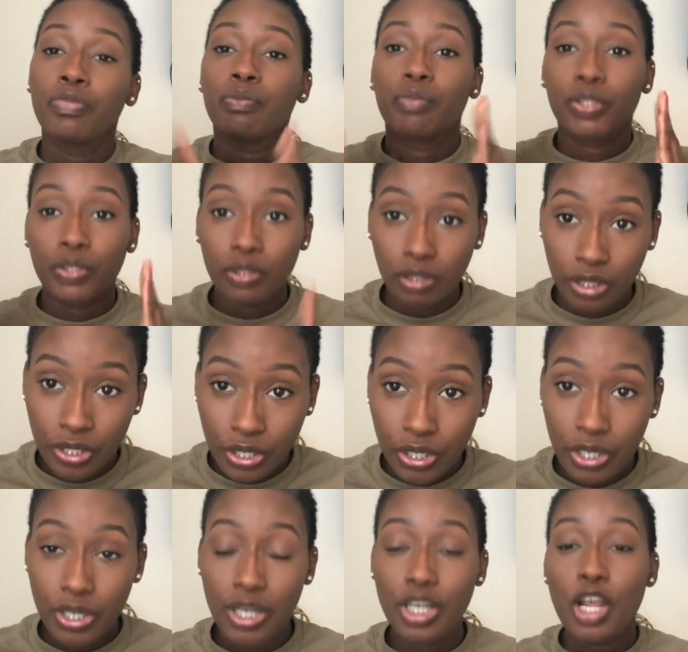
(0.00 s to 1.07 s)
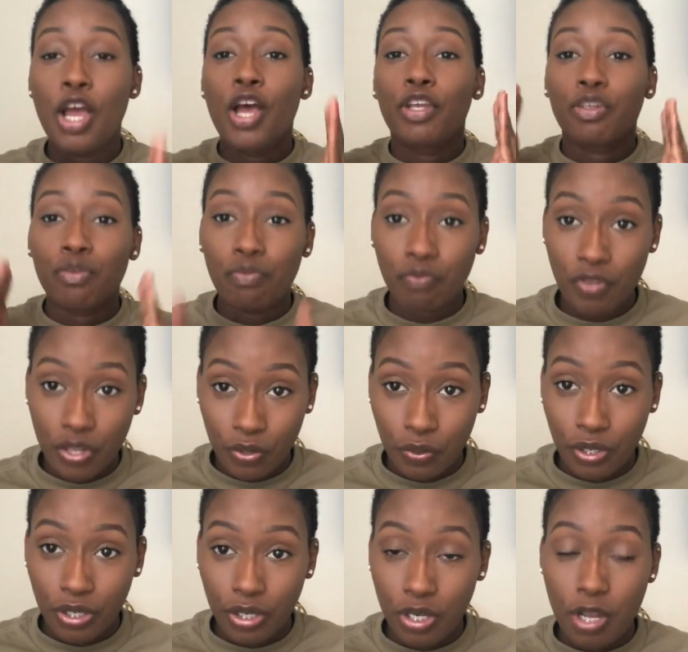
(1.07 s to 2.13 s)
When you look good, you feel
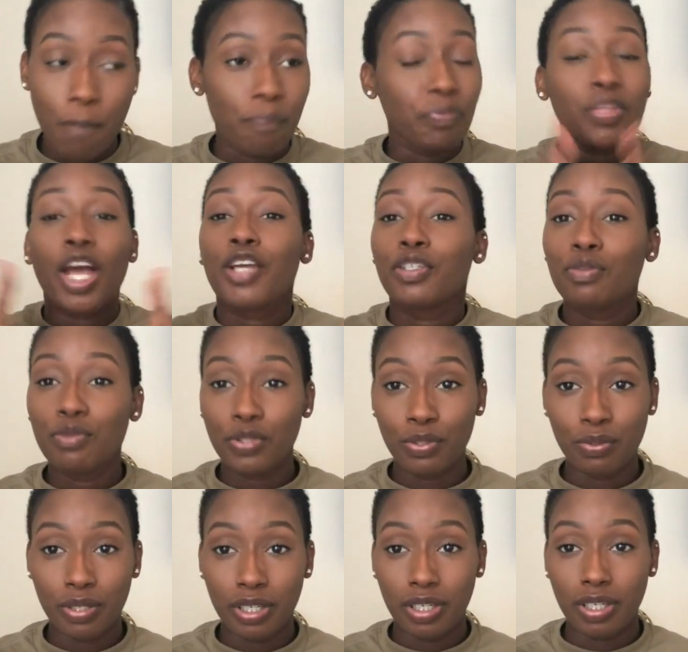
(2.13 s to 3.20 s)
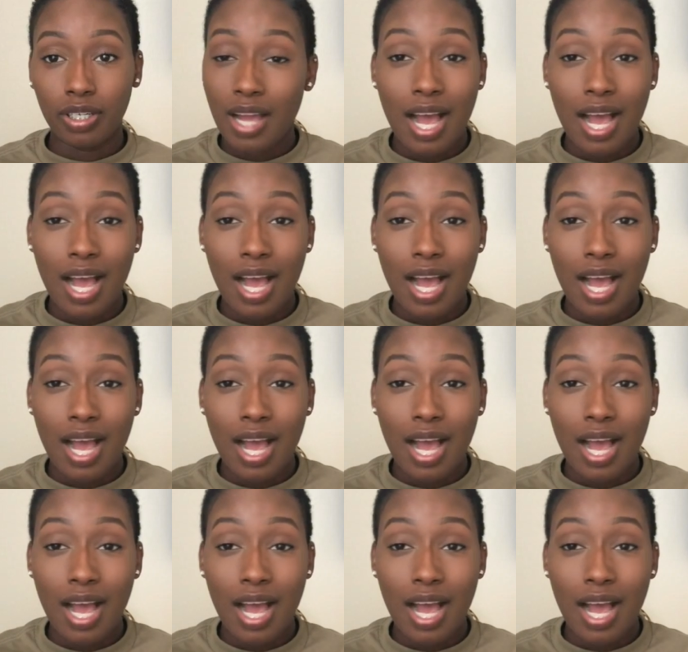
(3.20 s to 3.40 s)
good, and you do good.